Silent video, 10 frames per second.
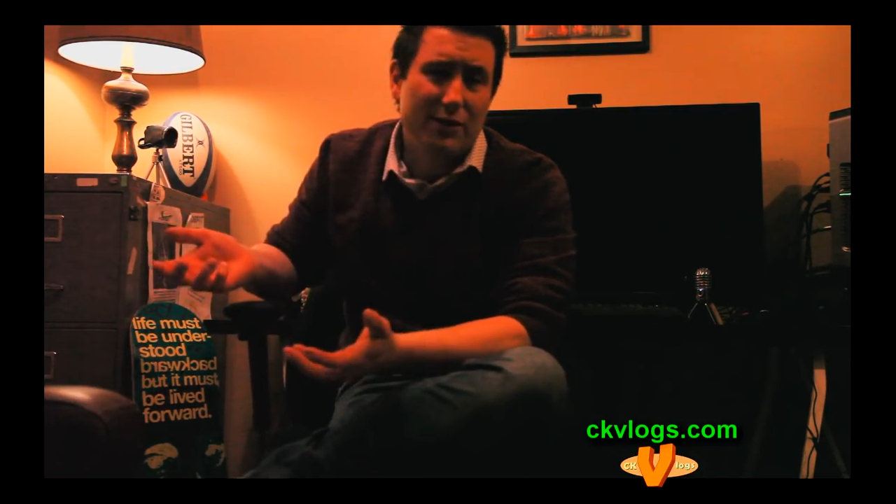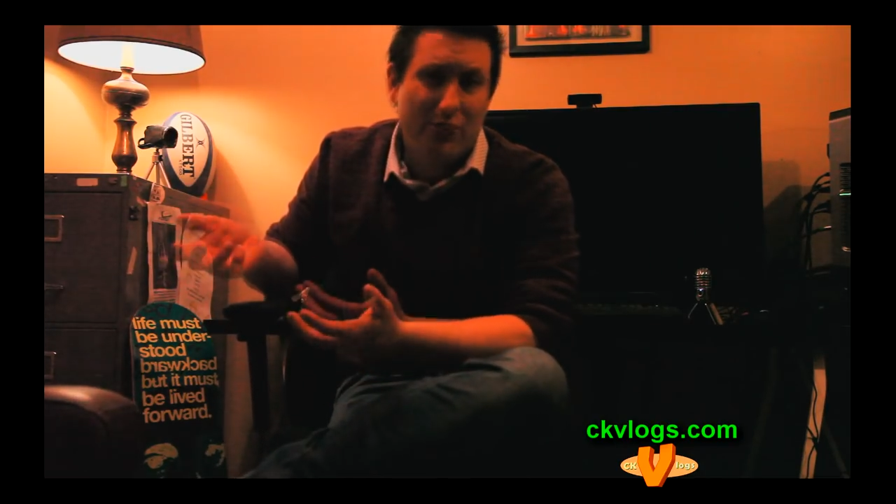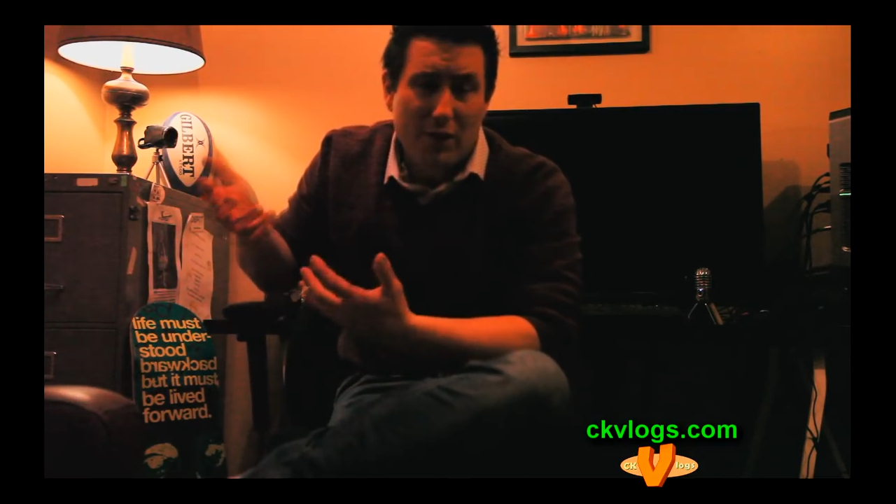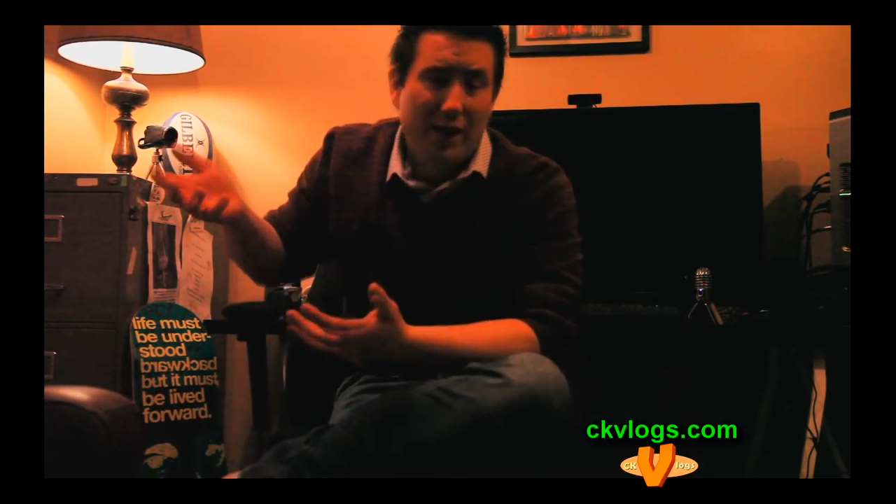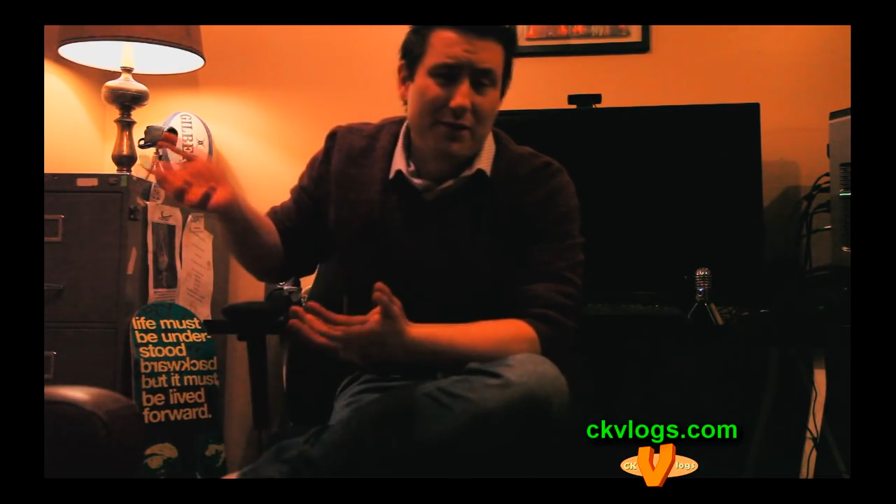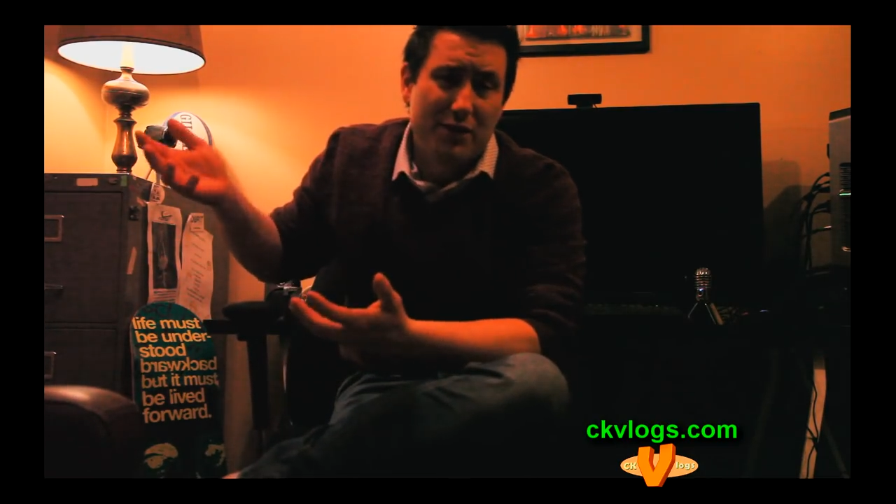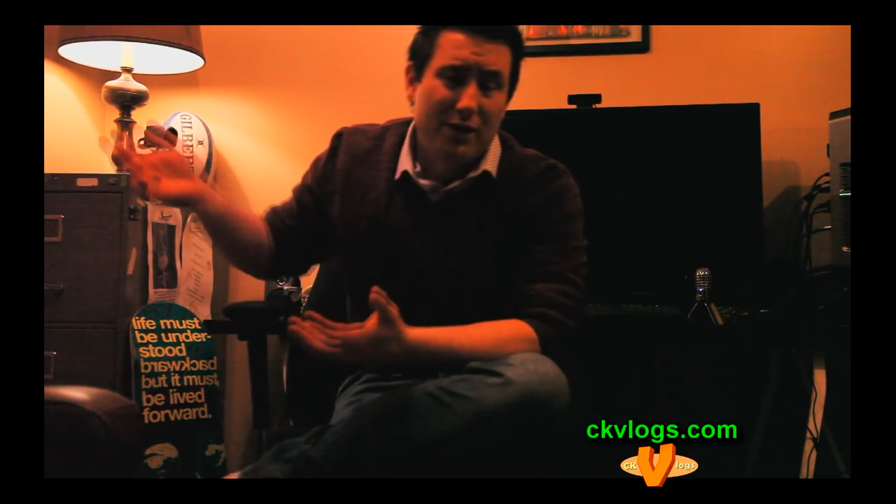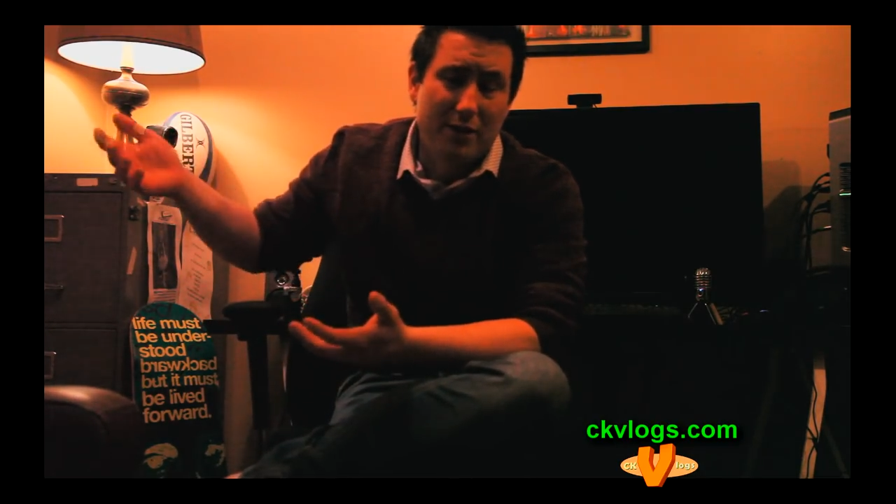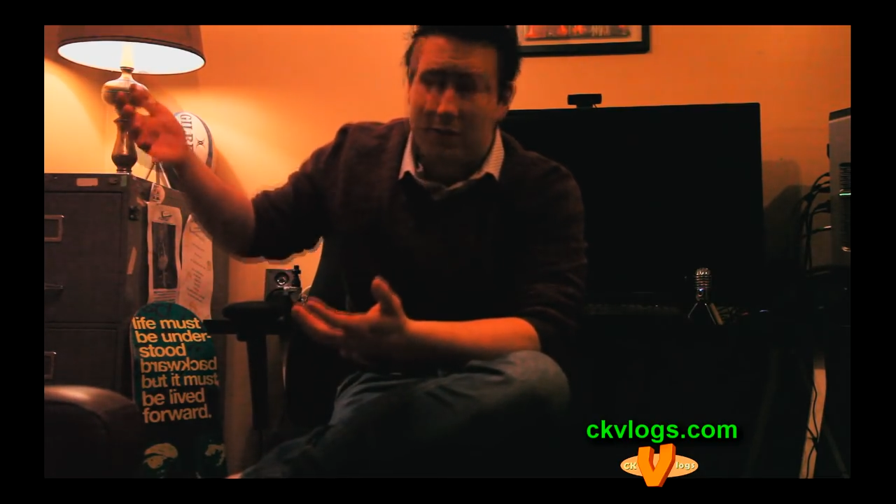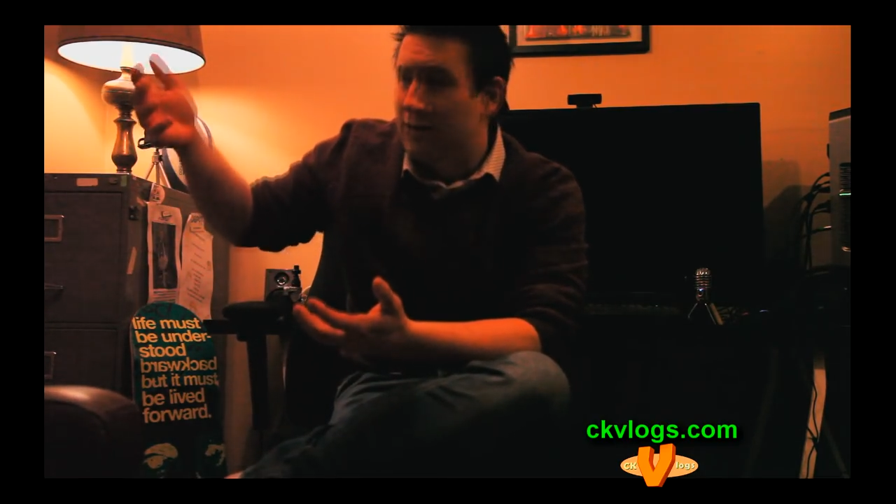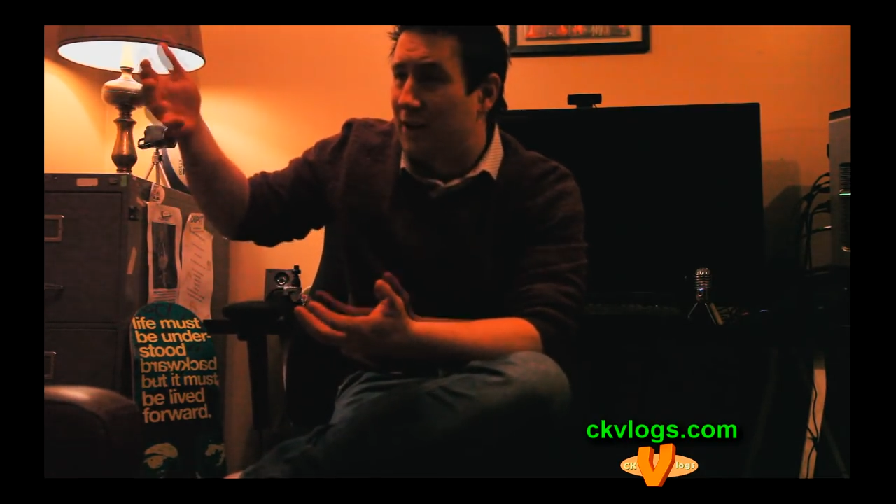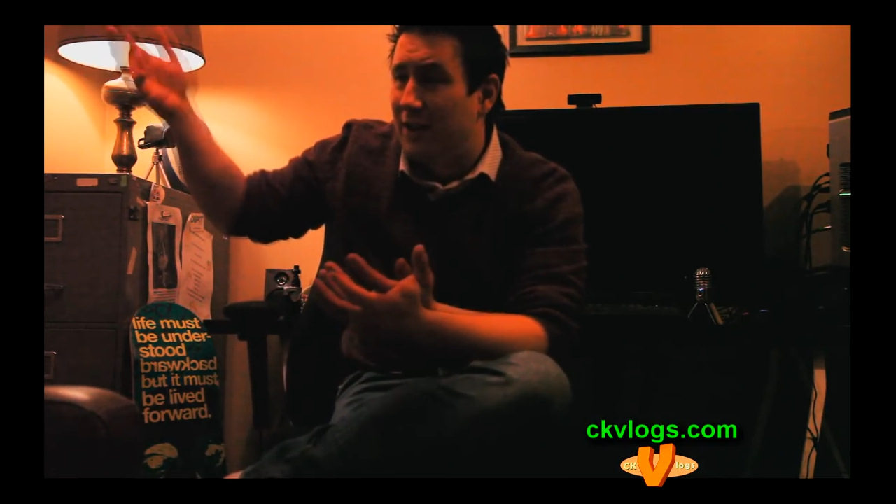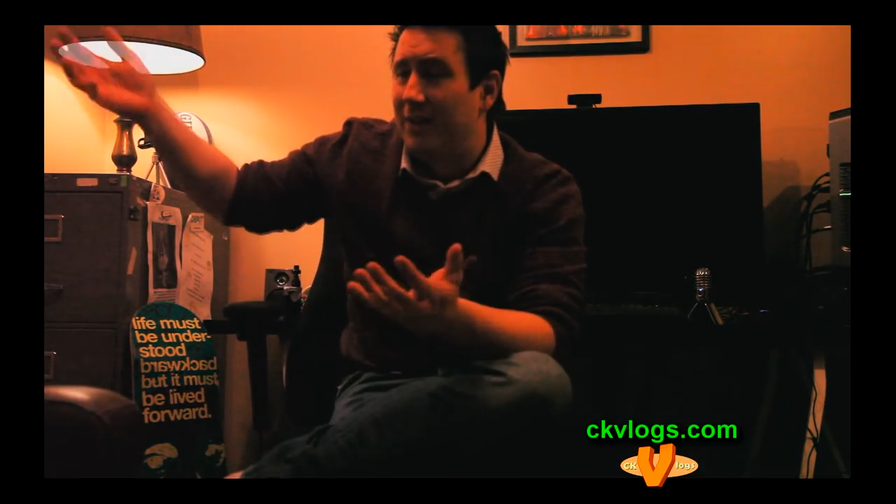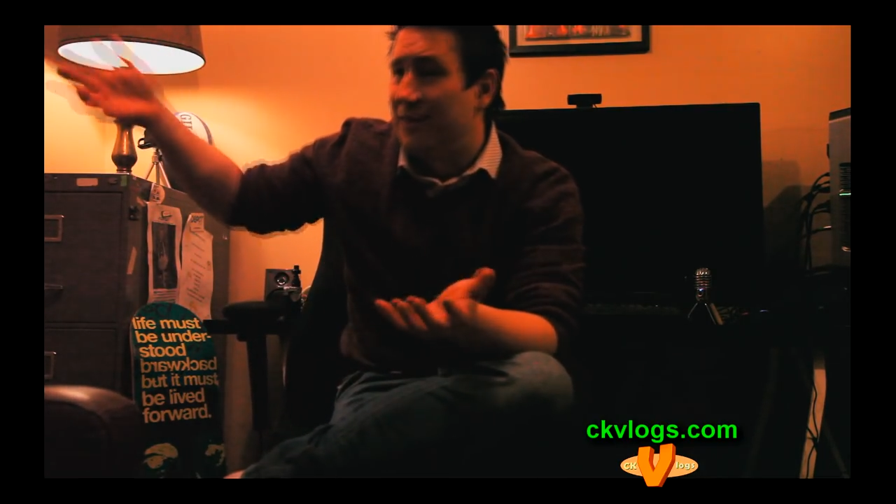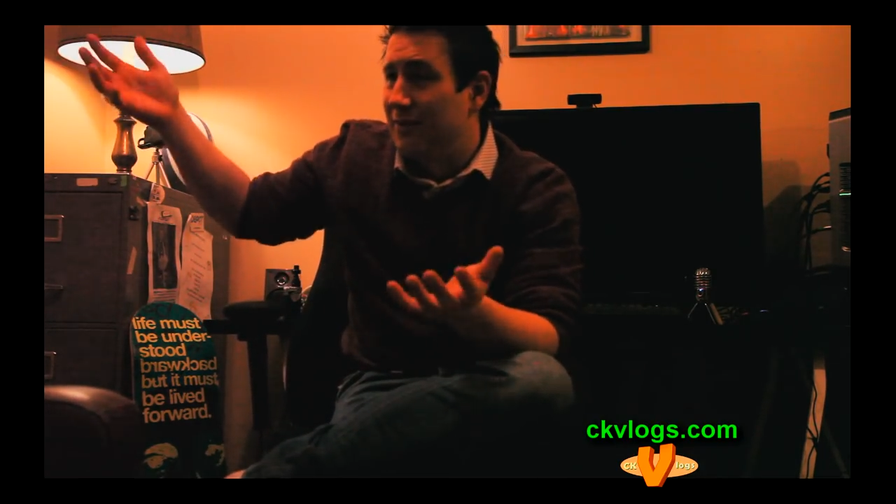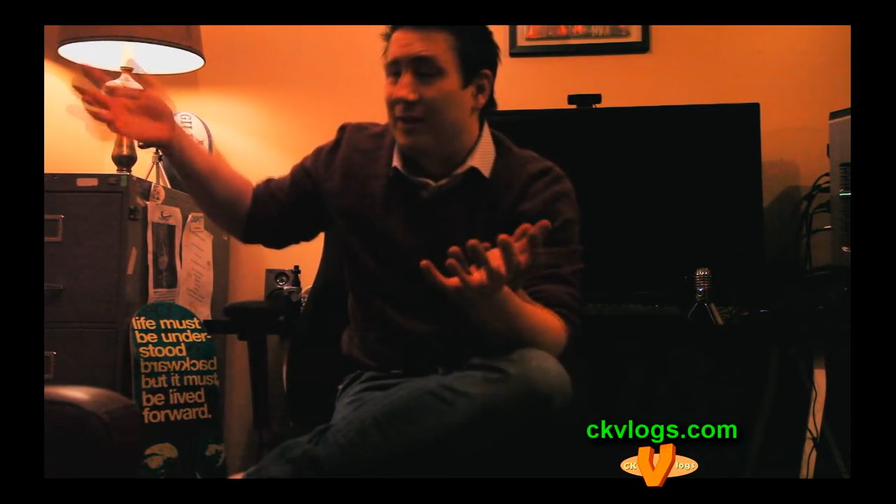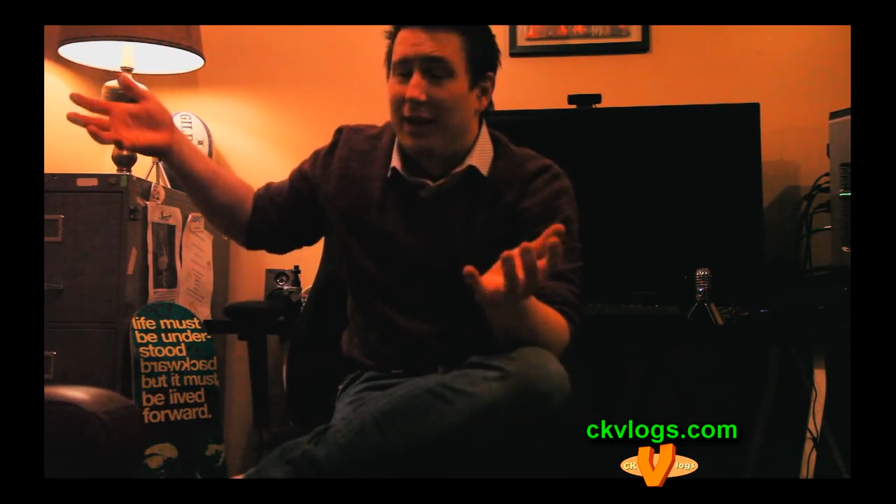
their lives on the, the